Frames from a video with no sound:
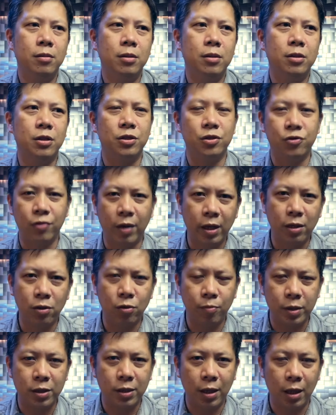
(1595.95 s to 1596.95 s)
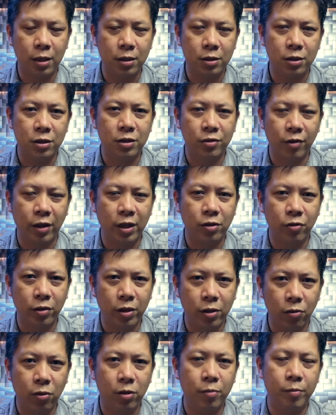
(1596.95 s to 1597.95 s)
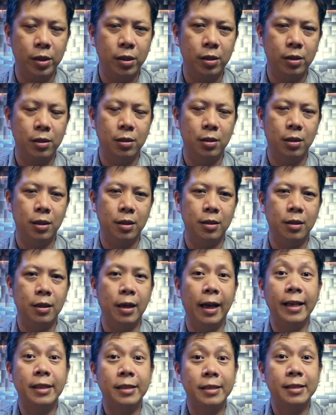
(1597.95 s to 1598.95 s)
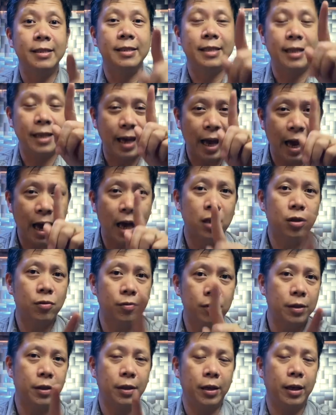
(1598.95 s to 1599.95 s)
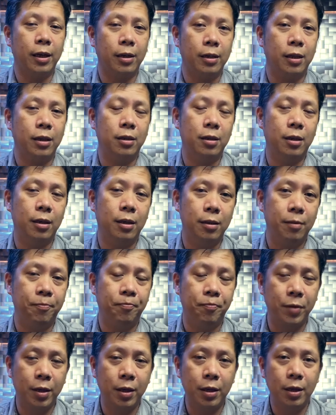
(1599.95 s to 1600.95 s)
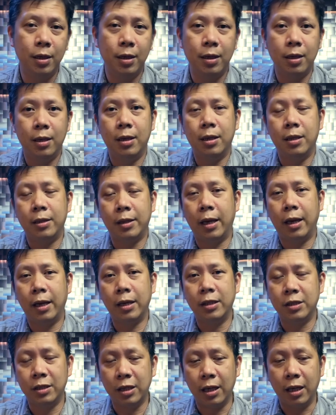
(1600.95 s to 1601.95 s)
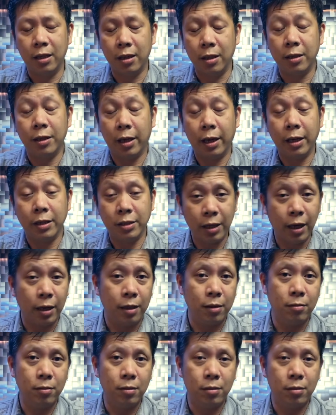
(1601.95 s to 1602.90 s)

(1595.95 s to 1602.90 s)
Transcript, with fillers: She's trying to be silent, she's trying to ignore me. It's the actual thing that uh, that I that I said.